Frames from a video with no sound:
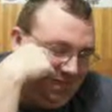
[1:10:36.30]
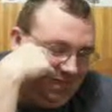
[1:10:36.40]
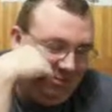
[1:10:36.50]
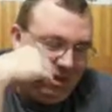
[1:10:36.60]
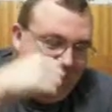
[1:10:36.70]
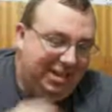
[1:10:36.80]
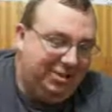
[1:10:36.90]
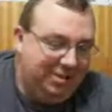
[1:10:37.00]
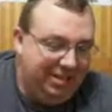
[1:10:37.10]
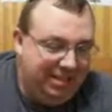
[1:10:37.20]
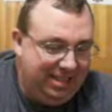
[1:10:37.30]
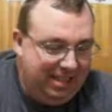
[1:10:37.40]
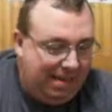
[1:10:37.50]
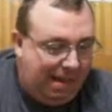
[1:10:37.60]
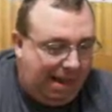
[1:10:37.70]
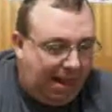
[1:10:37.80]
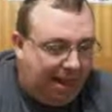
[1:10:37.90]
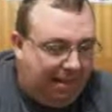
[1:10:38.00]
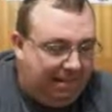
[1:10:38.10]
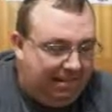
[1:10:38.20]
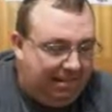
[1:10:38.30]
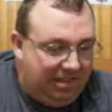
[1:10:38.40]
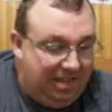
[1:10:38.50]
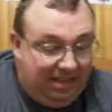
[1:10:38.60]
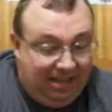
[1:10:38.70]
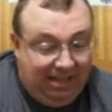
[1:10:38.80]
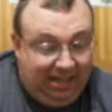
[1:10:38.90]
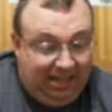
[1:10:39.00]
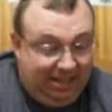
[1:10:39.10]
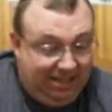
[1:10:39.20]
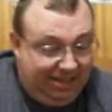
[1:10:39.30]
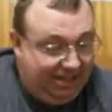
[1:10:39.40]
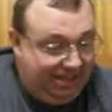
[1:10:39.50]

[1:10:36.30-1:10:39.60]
wow. I am no longer a cultist. Aww.